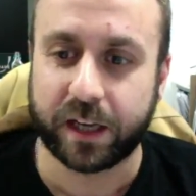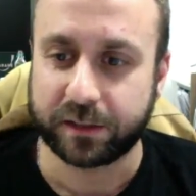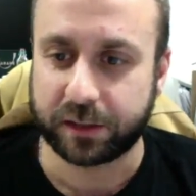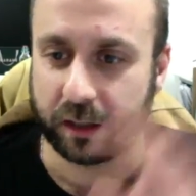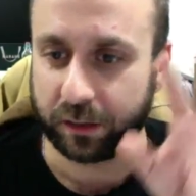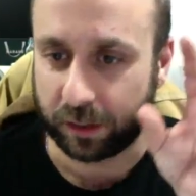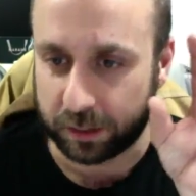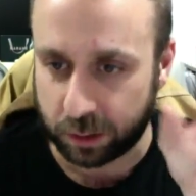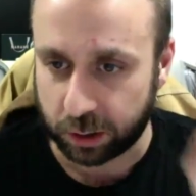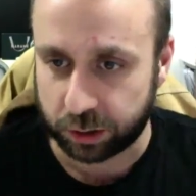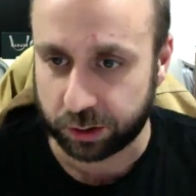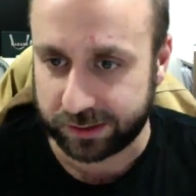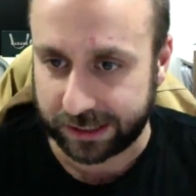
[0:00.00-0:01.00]
So as long
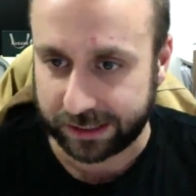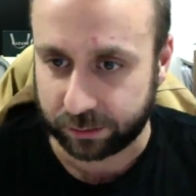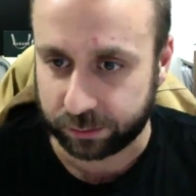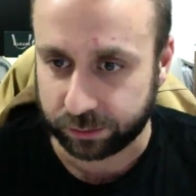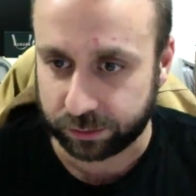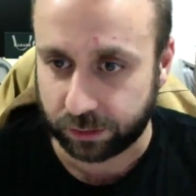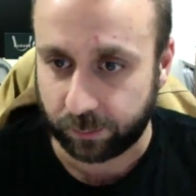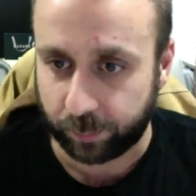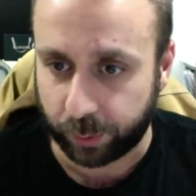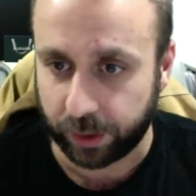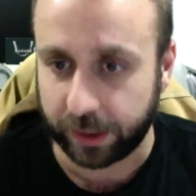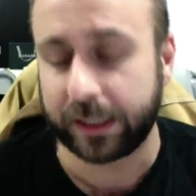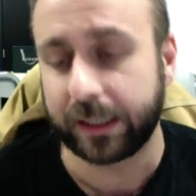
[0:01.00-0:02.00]
as your technicals are on
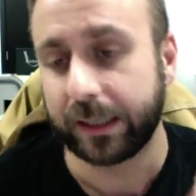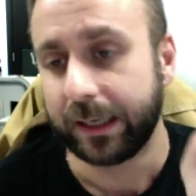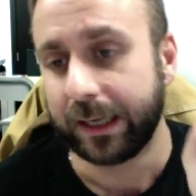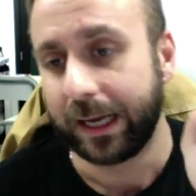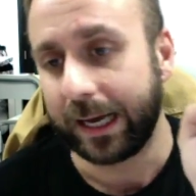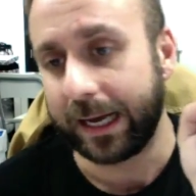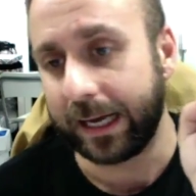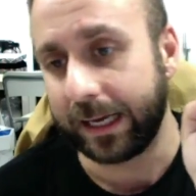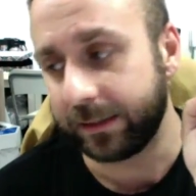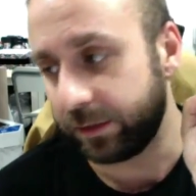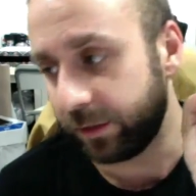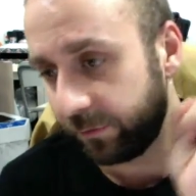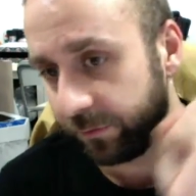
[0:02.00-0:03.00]
point, and
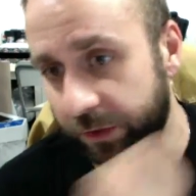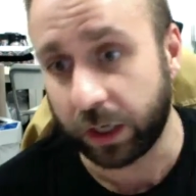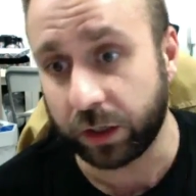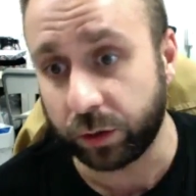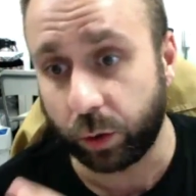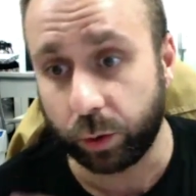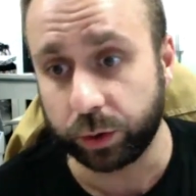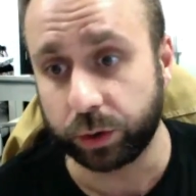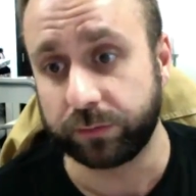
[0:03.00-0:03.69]
you've done all your